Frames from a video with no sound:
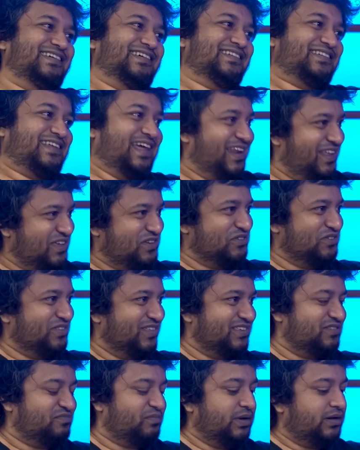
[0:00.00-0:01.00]
telling you
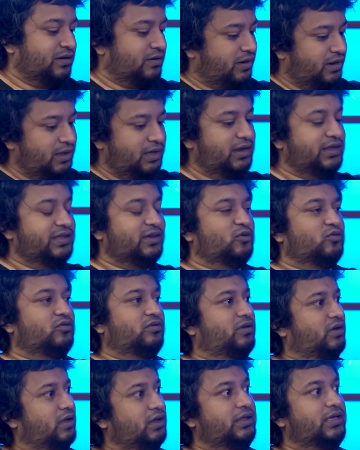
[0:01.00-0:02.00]
this, but really,
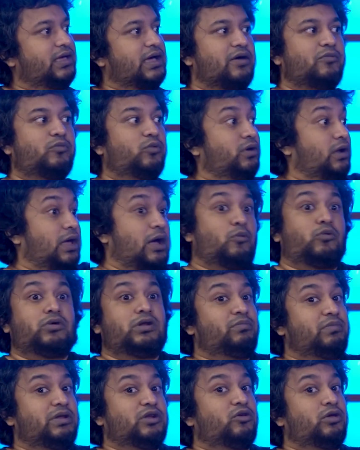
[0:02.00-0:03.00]
dude, really, I
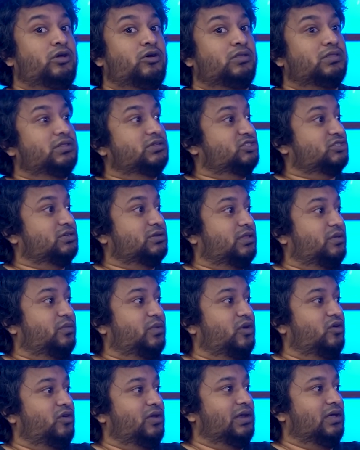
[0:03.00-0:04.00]
wouldn't be doing all the shit that we're
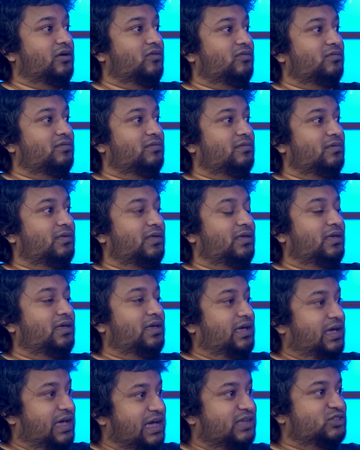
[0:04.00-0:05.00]
doing now.
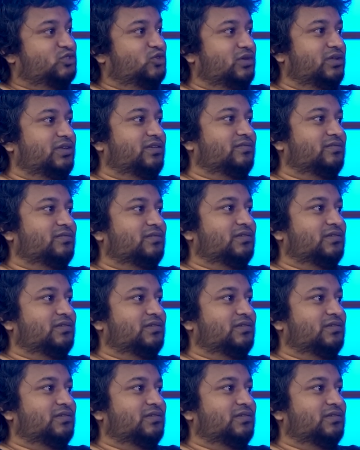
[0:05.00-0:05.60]
Actually.